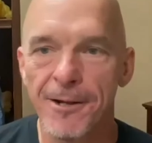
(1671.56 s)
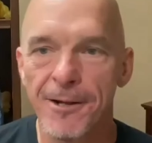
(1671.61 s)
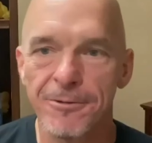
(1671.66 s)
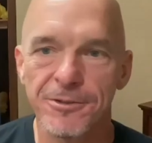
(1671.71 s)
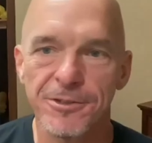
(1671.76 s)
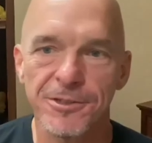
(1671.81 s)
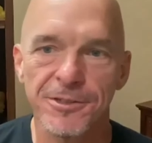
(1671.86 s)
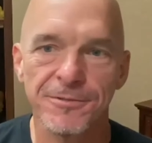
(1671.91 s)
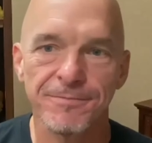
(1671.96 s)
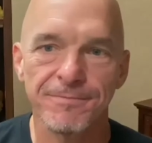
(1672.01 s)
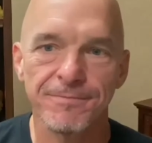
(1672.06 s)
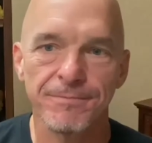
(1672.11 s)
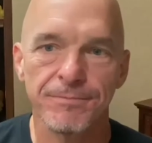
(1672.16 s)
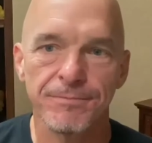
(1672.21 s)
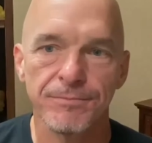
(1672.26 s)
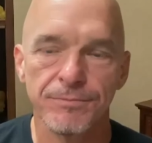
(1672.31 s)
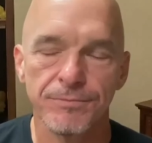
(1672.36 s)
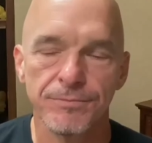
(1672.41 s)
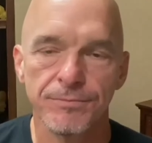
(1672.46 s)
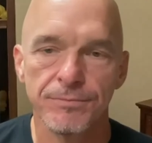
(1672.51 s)
else.
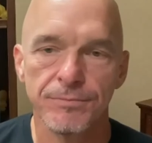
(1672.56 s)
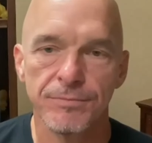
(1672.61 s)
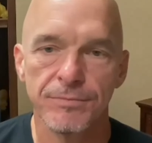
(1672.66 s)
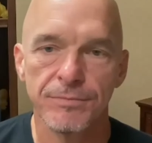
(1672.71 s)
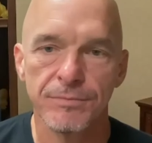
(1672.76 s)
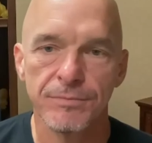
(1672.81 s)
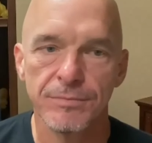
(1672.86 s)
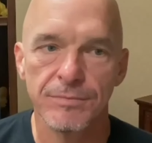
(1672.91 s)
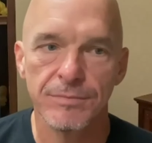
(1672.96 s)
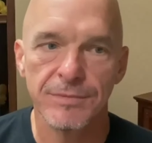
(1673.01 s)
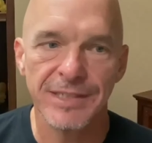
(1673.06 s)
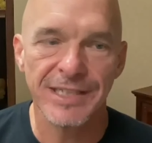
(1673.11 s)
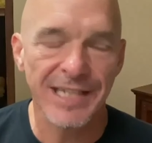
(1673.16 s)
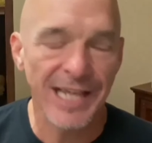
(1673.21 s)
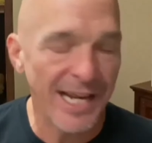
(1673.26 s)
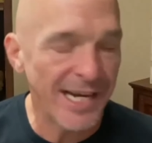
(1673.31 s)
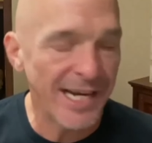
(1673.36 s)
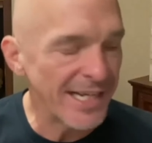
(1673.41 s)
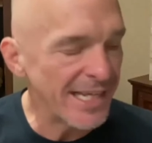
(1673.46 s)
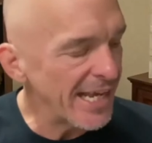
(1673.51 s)

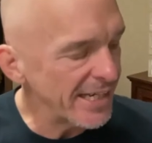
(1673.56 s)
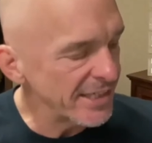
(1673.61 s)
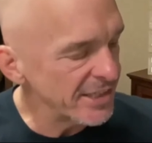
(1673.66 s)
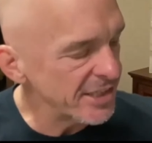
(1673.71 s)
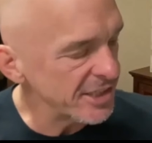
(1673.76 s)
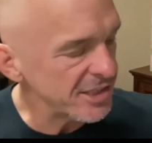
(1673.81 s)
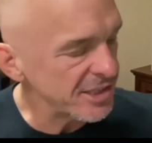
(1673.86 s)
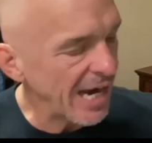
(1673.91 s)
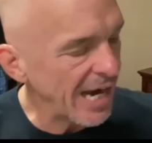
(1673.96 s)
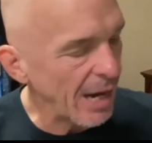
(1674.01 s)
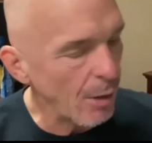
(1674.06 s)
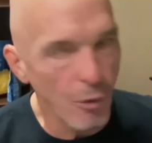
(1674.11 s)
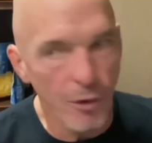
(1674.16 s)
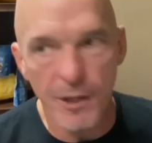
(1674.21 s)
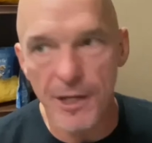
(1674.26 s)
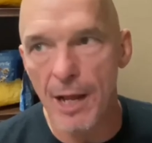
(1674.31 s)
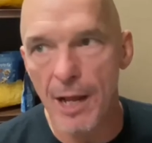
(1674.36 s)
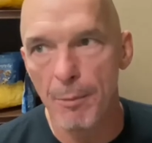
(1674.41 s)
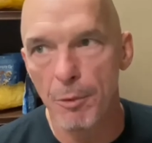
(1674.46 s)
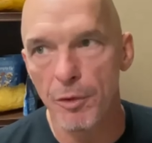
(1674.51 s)
And again, just I
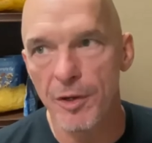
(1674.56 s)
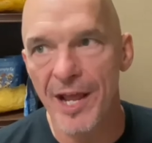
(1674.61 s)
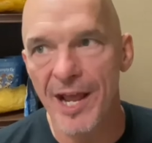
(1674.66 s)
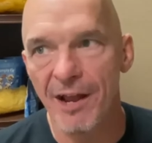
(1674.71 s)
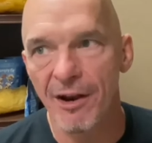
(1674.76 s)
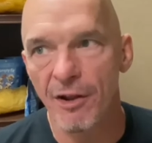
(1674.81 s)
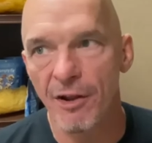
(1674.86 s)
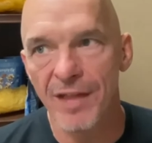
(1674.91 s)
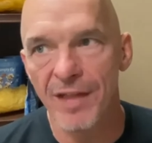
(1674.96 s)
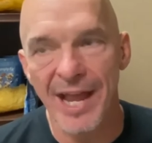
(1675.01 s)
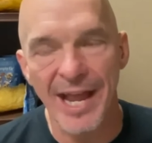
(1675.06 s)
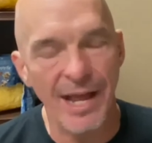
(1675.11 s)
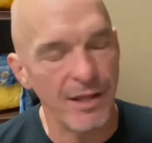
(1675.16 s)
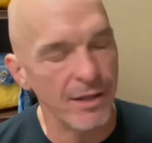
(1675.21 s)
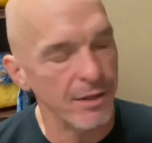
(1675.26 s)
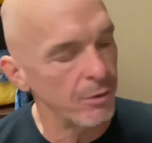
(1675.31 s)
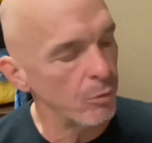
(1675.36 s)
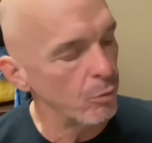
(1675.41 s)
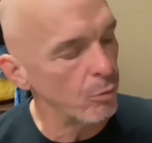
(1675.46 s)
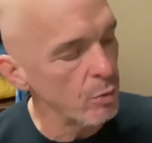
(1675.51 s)
want to double down on
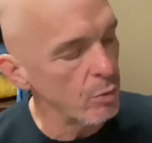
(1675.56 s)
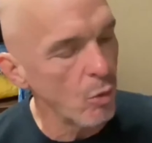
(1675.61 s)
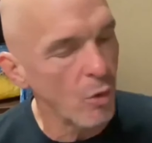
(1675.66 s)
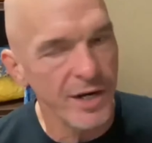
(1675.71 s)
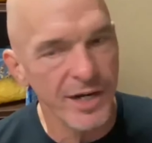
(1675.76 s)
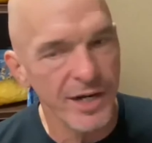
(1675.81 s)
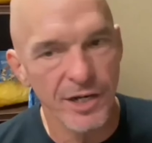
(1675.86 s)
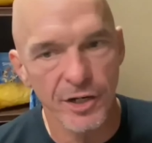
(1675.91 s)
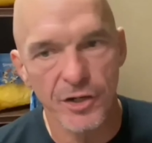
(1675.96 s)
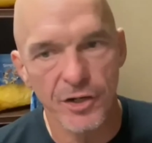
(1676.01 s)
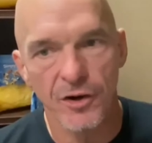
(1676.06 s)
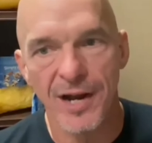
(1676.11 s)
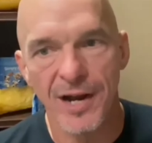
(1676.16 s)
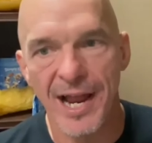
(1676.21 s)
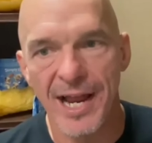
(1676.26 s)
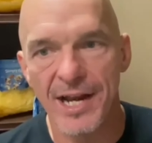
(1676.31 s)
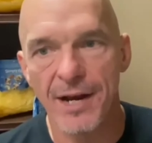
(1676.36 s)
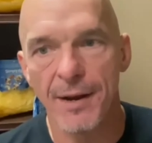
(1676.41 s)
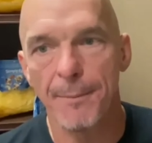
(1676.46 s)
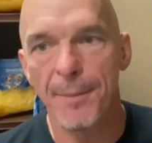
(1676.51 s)
that. We wanted to
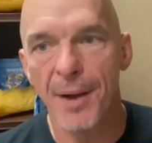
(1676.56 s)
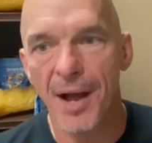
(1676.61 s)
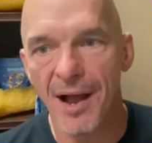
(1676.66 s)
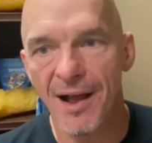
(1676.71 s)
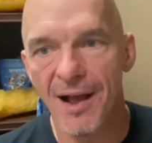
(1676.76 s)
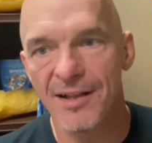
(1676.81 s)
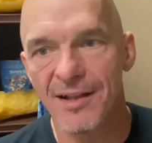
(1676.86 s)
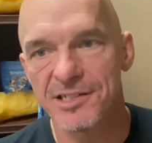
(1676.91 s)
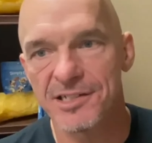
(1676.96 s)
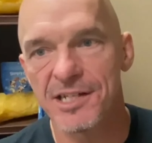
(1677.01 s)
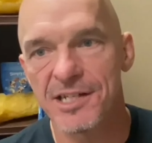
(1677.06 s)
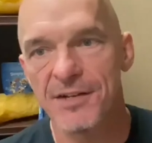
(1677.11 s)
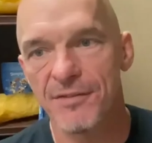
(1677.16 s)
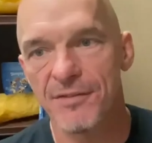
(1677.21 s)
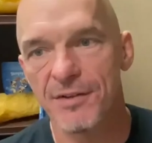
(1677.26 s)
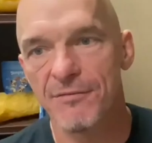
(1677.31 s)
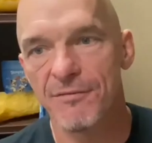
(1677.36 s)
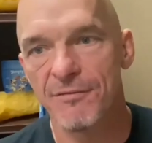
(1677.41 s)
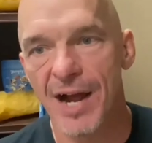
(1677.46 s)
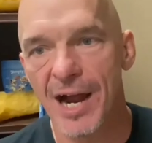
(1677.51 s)
create a
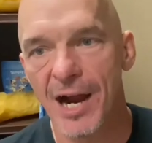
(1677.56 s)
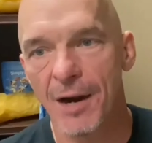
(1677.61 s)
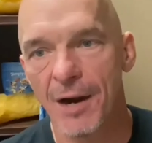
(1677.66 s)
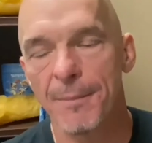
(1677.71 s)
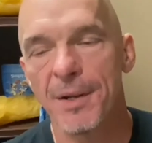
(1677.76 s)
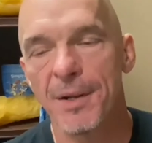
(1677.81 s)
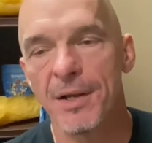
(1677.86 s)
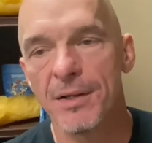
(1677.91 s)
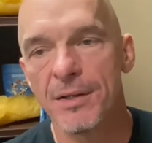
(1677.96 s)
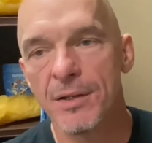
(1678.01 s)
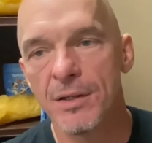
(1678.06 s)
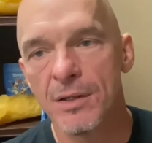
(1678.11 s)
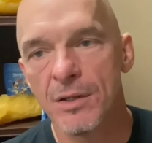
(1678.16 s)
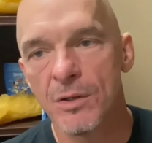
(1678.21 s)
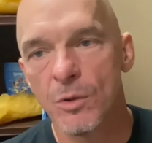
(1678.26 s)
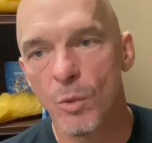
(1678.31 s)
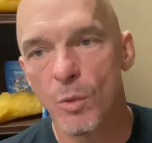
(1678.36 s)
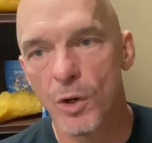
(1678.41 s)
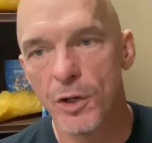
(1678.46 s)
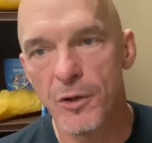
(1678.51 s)
positive environment
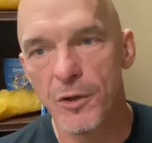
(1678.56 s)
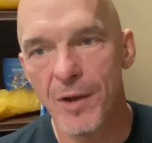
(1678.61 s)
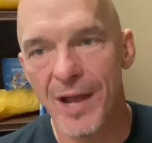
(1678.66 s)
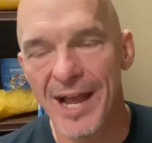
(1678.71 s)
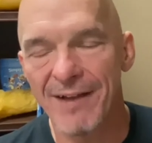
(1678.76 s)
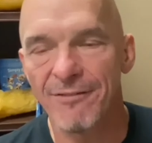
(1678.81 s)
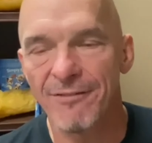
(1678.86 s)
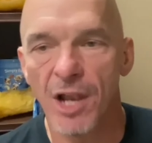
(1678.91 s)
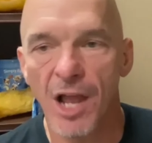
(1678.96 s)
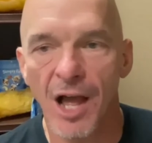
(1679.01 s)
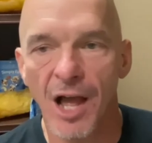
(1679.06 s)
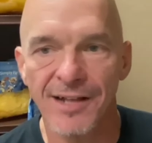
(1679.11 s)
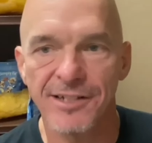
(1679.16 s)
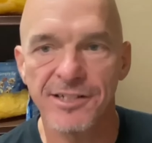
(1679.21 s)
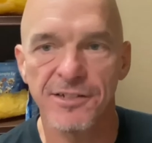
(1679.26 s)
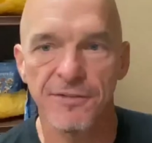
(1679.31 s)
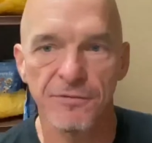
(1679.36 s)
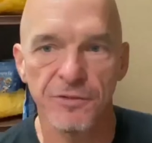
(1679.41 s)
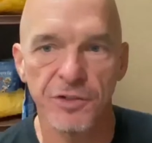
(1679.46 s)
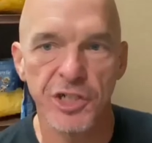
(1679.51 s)
where you have lots of